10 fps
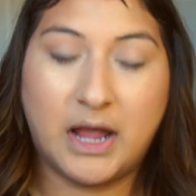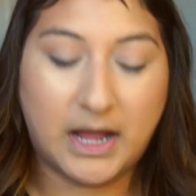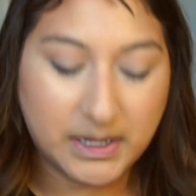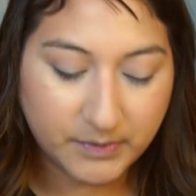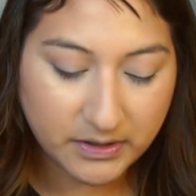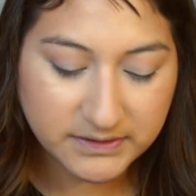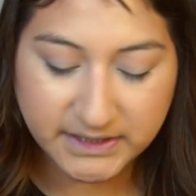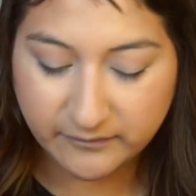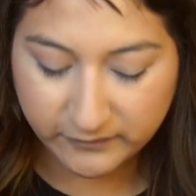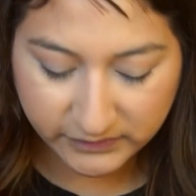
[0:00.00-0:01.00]
Eyebrows,
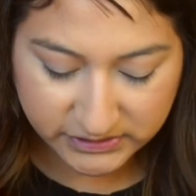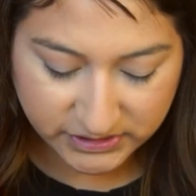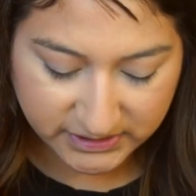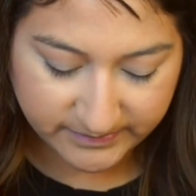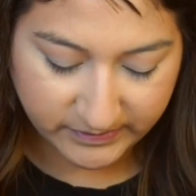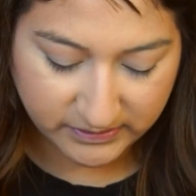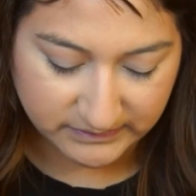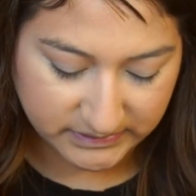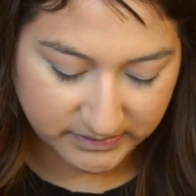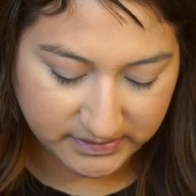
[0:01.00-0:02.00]
I've really just been
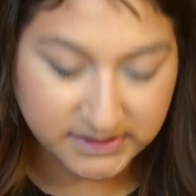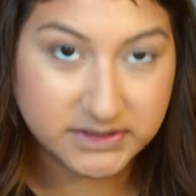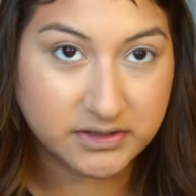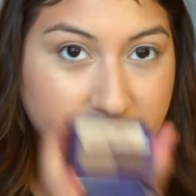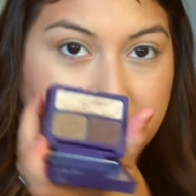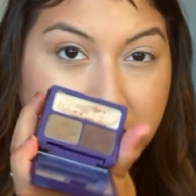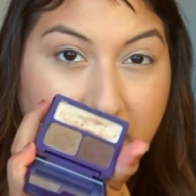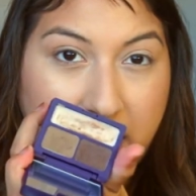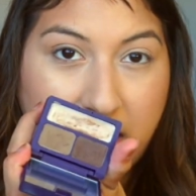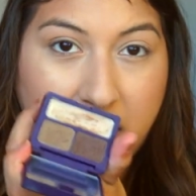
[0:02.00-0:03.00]
using this Urban
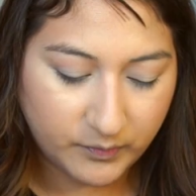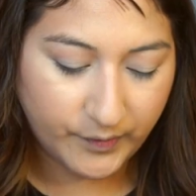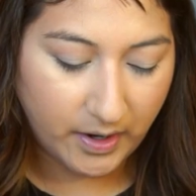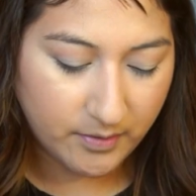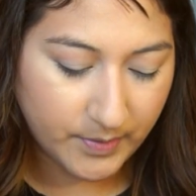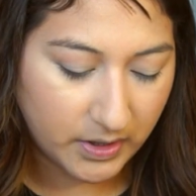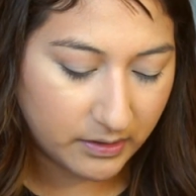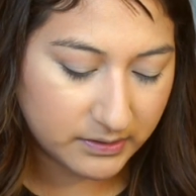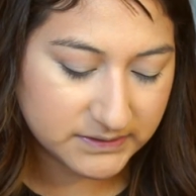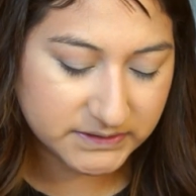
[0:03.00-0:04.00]
Decay brow
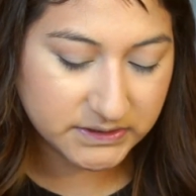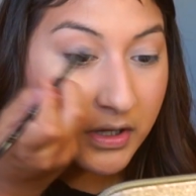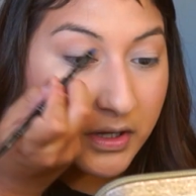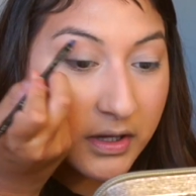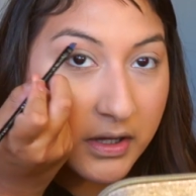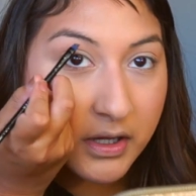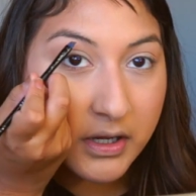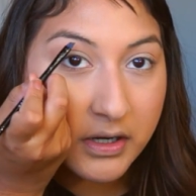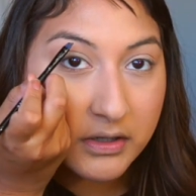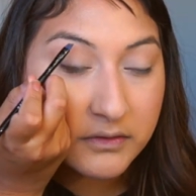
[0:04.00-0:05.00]
box
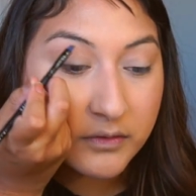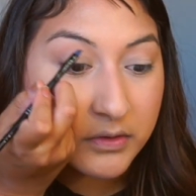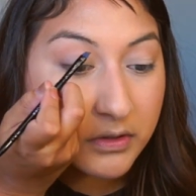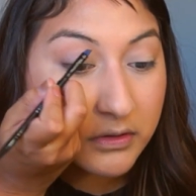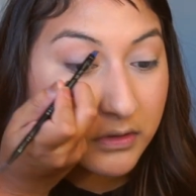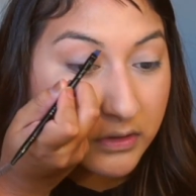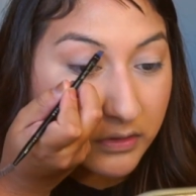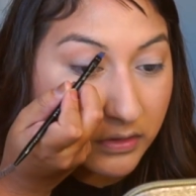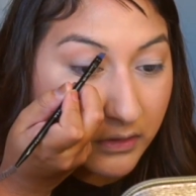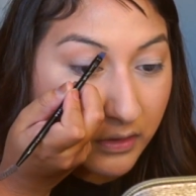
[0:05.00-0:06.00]
and just going
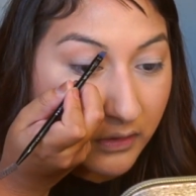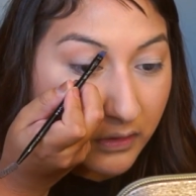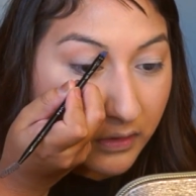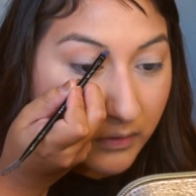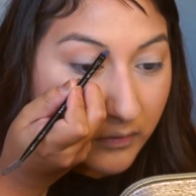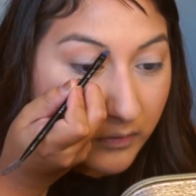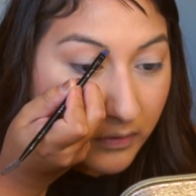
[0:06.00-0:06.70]
underneath and on top.